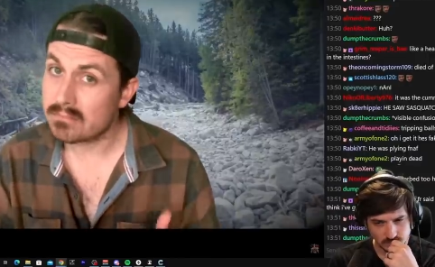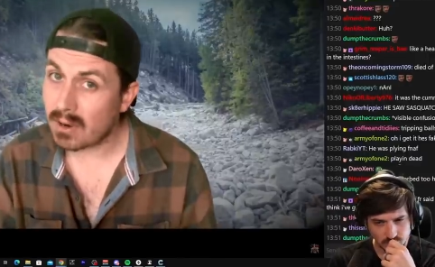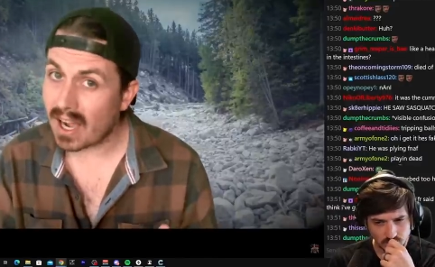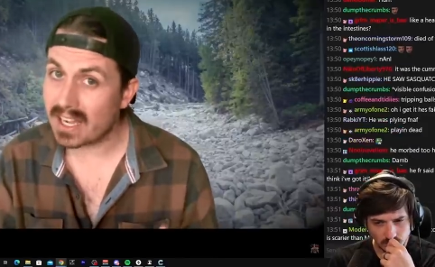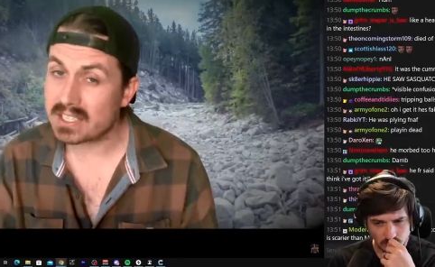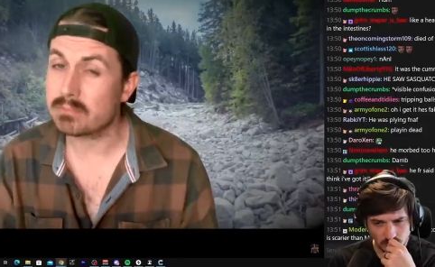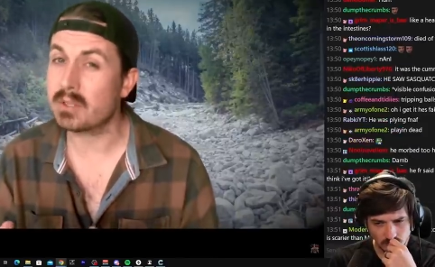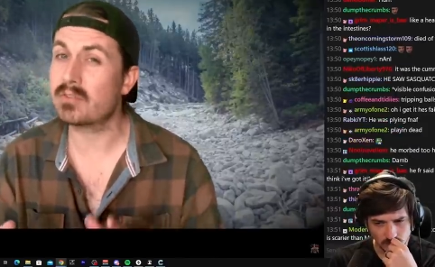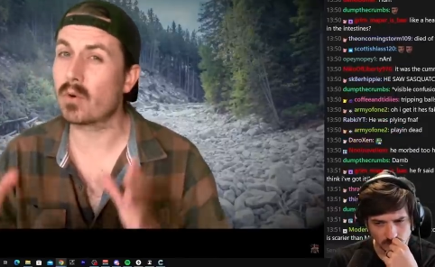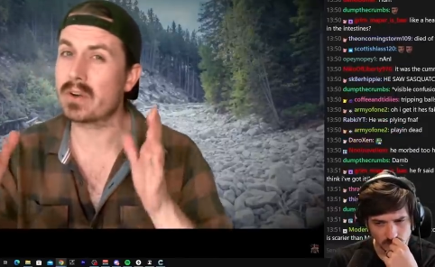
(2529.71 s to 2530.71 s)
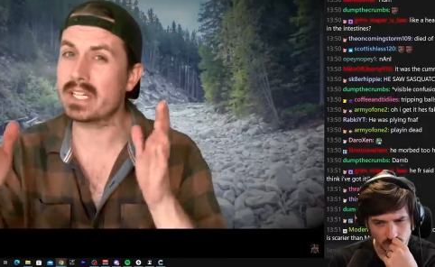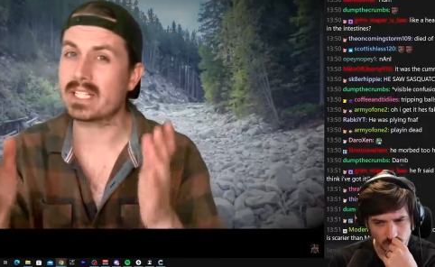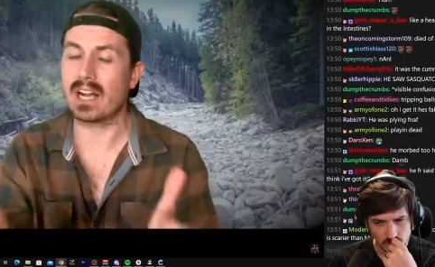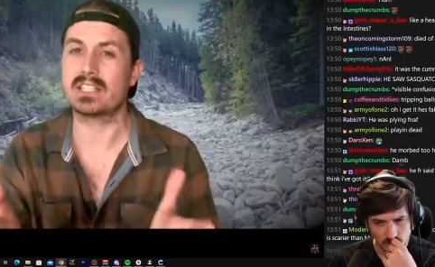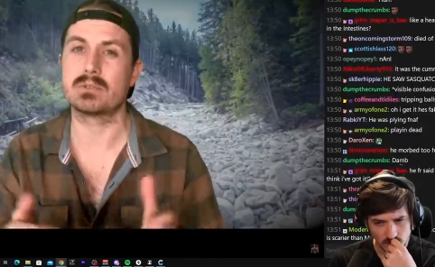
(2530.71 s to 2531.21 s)
Speaker 1: but before he
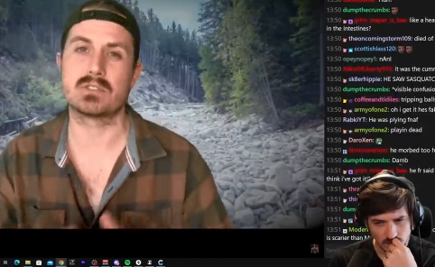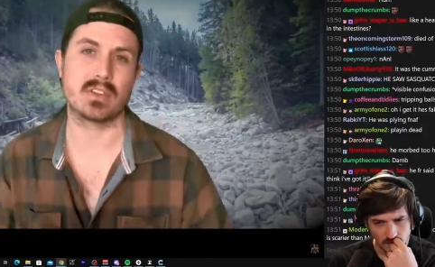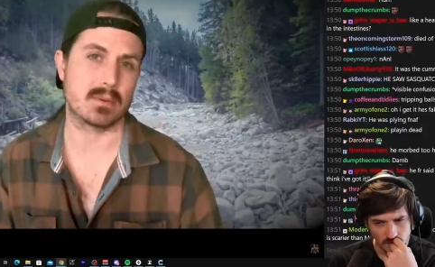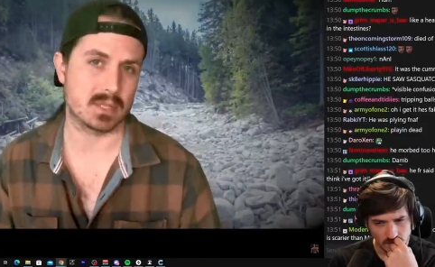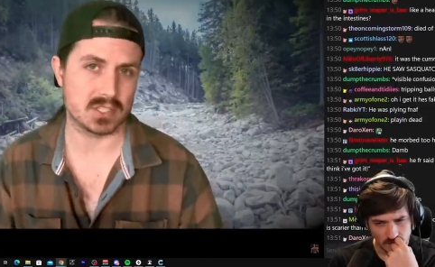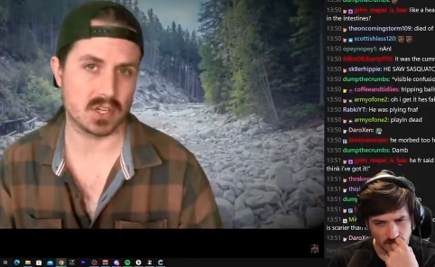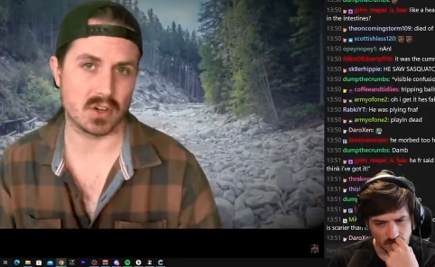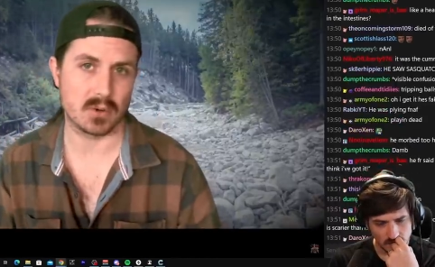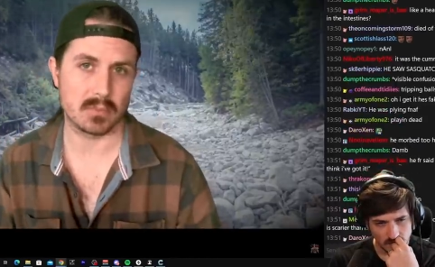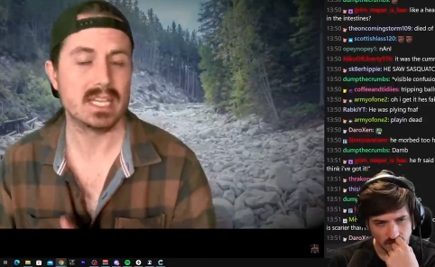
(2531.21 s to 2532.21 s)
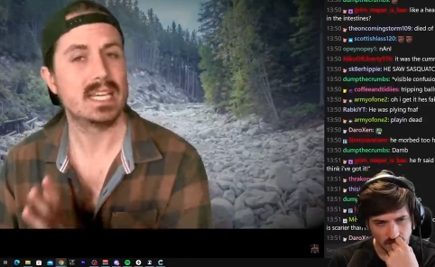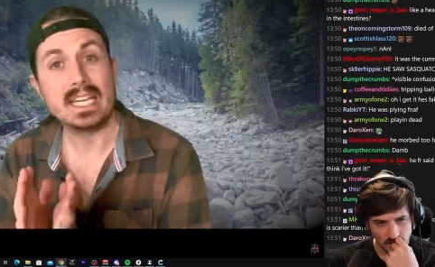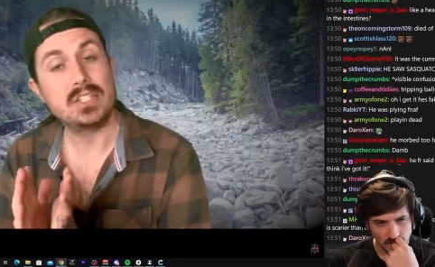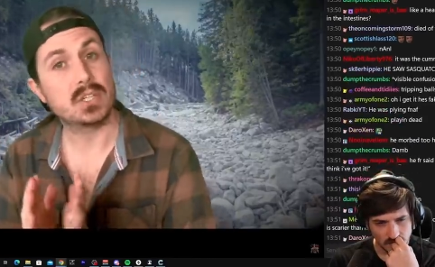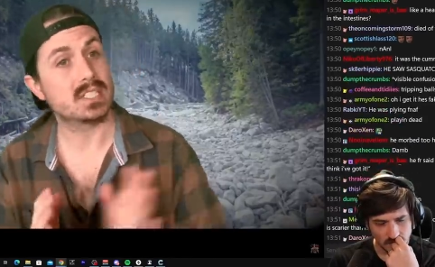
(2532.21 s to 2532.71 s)
got to his family's home,
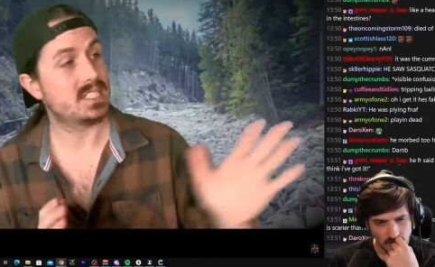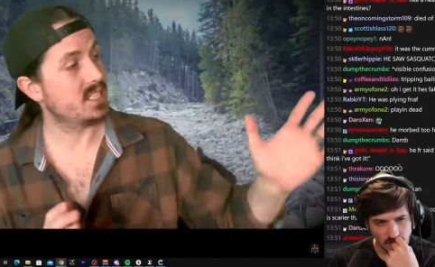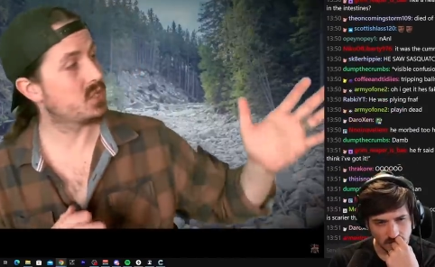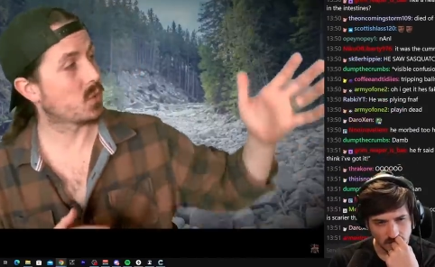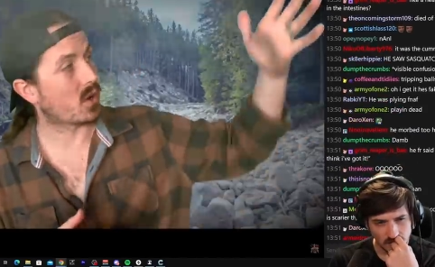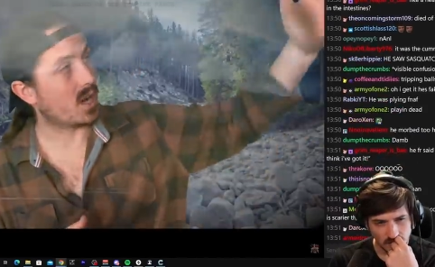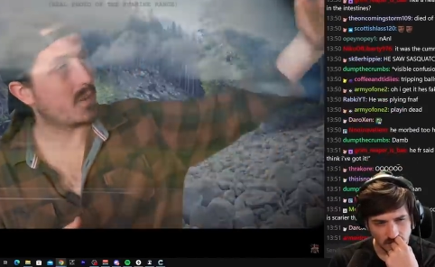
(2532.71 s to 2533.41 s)
he took a detour